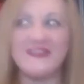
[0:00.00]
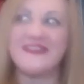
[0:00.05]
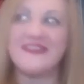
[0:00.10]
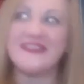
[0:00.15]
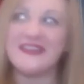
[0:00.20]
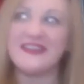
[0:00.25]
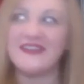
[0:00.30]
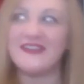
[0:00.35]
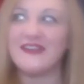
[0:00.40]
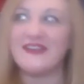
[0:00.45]

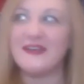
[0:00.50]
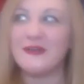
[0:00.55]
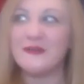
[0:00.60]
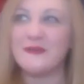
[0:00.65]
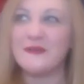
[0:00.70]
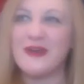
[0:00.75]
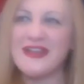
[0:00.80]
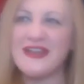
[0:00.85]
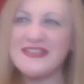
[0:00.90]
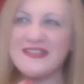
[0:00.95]
think, oh,
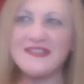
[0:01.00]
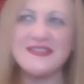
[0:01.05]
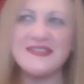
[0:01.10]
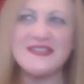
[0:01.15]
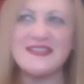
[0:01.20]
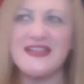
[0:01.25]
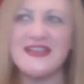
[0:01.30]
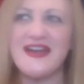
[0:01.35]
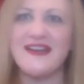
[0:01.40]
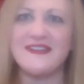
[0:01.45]
why is it
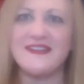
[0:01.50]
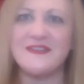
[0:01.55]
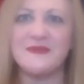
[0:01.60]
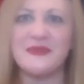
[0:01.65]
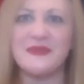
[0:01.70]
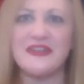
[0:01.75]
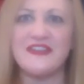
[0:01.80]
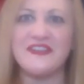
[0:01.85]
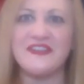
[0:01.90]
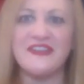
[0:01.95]
started
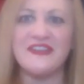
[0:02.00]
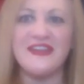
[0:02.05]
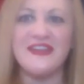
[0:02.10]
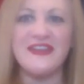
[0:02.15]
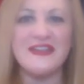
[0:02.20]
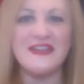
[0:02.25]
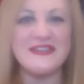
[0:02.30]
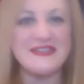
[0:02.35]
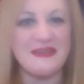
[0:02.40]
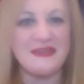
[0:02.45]
with
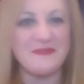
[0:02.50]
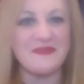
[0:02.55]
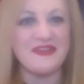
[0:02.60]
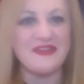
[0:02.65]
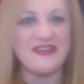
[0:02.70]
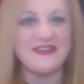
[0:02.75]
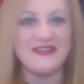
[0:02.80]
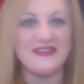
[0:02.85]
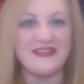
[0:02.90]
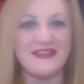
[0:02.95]

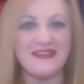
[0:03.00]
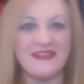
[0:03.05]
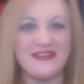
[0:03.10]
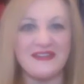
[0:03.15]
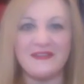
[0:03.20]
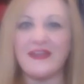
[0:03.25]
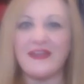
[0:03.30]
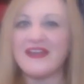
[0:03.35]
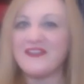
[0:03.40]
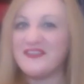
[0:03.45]
something
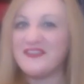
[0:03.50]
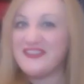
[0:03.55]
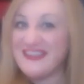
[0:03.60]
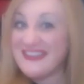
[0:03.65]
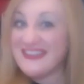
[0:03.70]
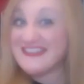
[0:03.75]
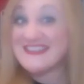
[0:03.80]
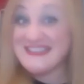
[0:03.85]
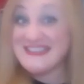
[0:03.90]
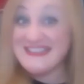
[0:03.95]
like
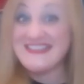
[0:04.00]
this?